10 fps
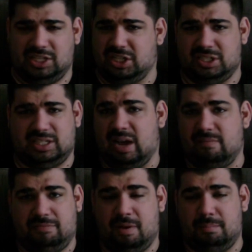As you can see,
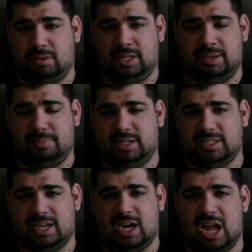I'm fumbling it
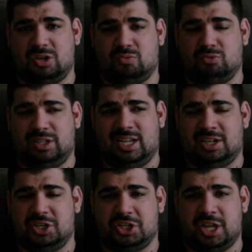because I don't
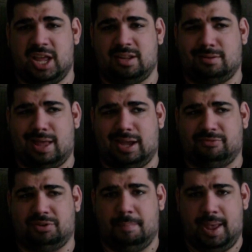really understand the
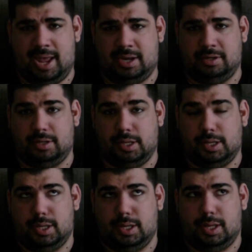lack of demand.
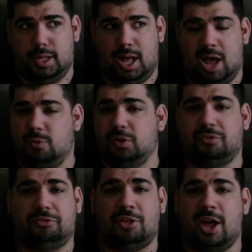I
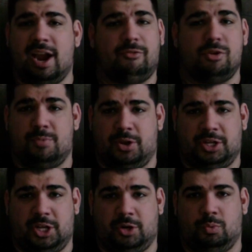would have thought
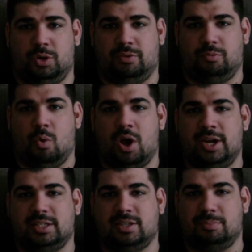everyone here would have
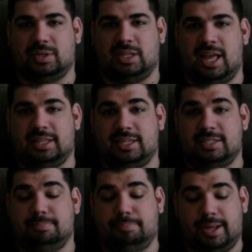wanted something like
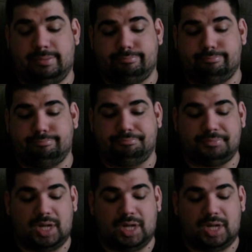this, but